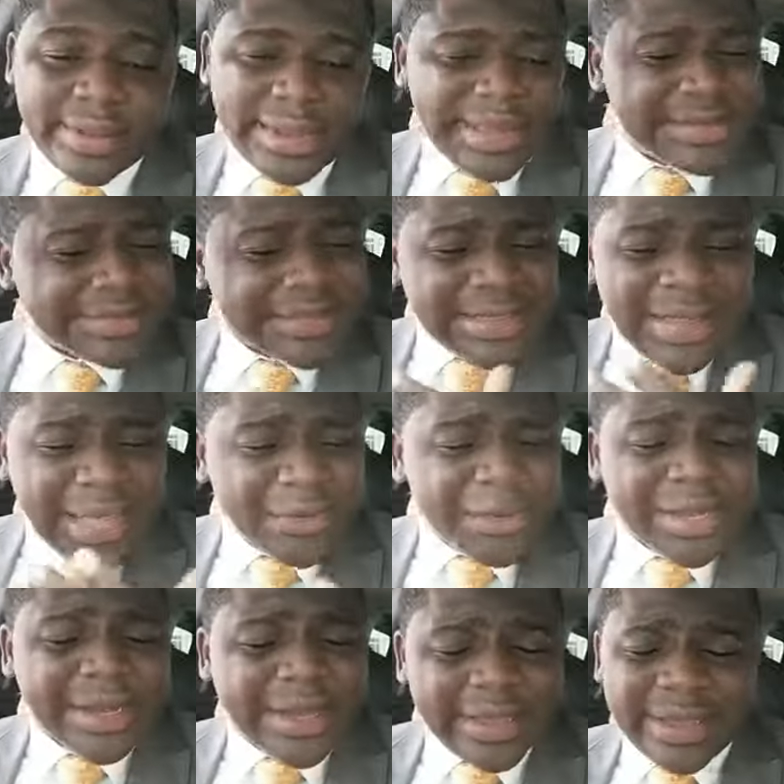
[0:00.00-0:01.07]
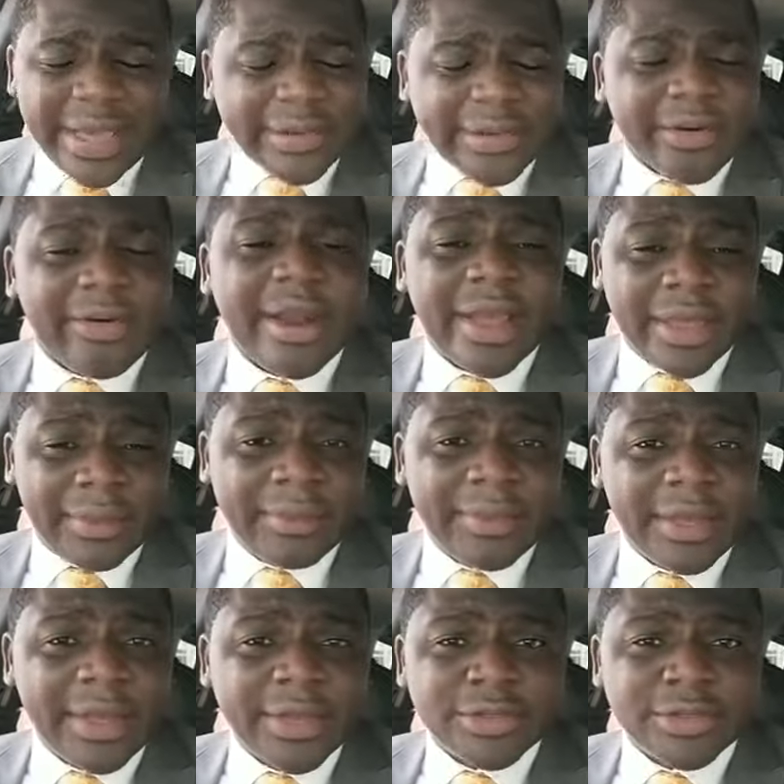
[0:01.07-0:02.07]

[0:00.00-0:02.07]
Is it now a crime